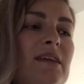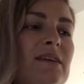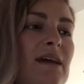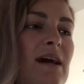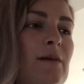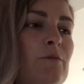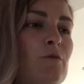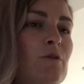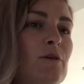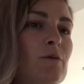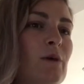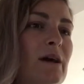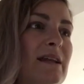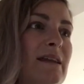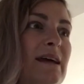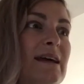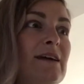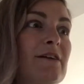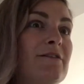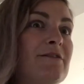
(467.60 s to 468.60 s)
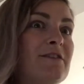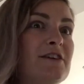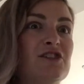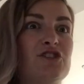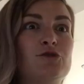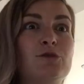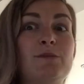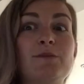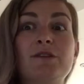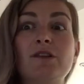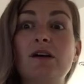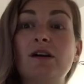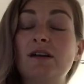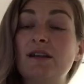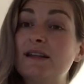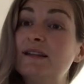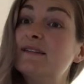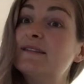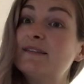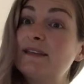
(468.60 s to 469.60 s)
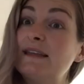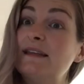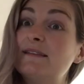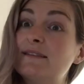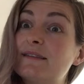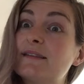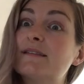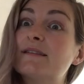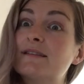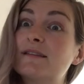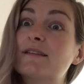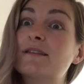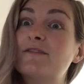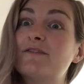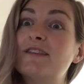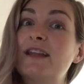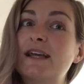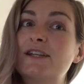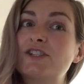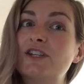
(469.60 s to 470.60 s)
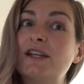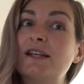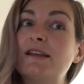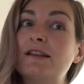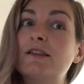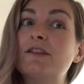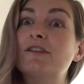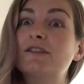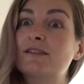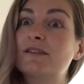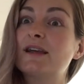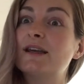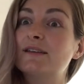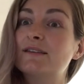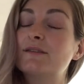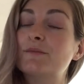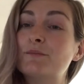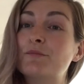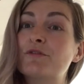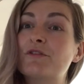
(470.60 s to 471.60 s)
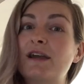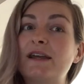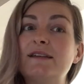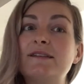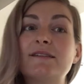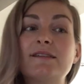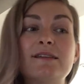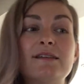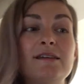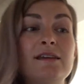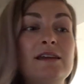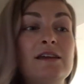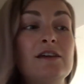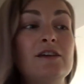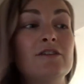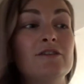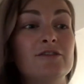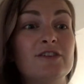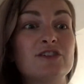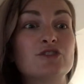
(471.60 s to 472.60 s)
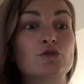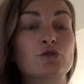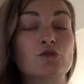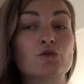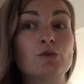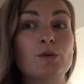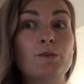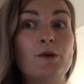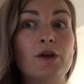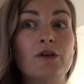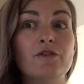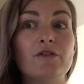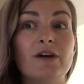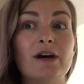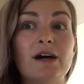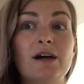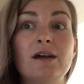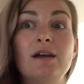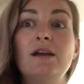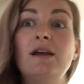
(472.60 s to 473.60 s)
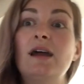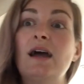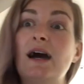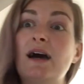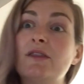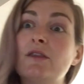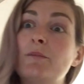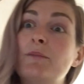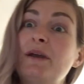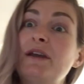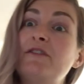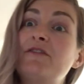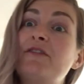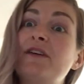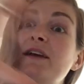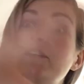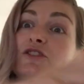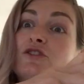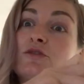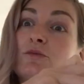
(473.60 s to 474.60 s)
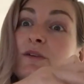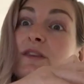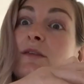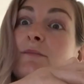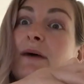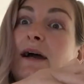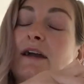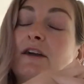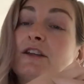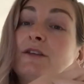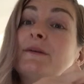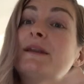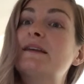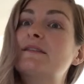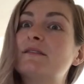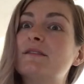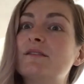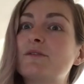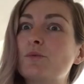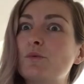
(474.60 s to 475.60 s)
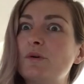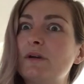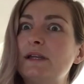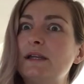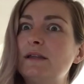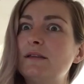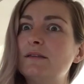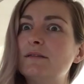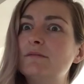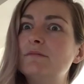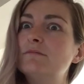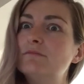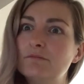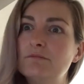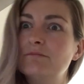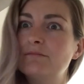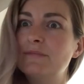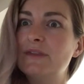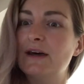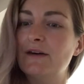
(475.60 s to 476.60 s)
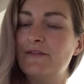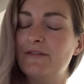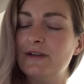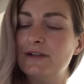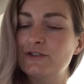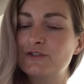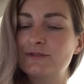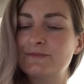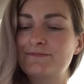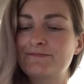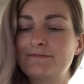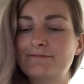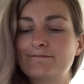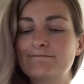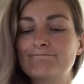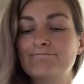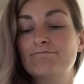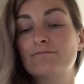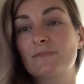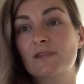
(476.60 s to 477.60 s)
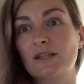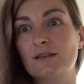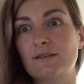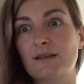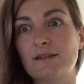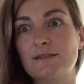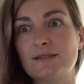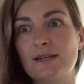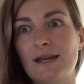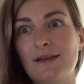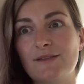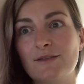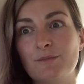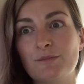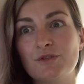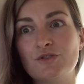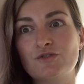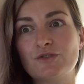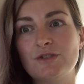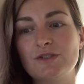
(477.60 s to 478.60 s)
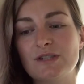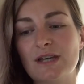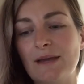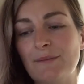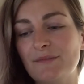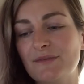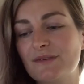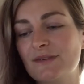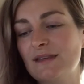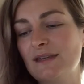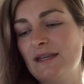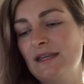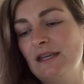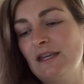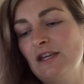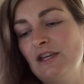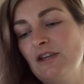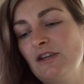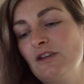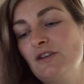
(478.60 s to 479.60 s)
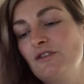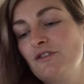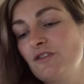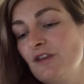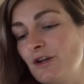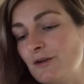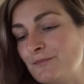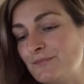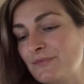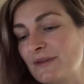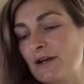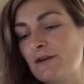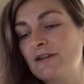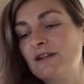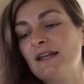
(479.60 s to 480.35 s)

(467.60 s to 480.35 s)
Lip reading: and when like a fish swims along and it sees this little flashing, it looks like some prey, so the fish will swim over, and the big fish with the bioluminescence will eat that fish. Sad times, but true times. So I would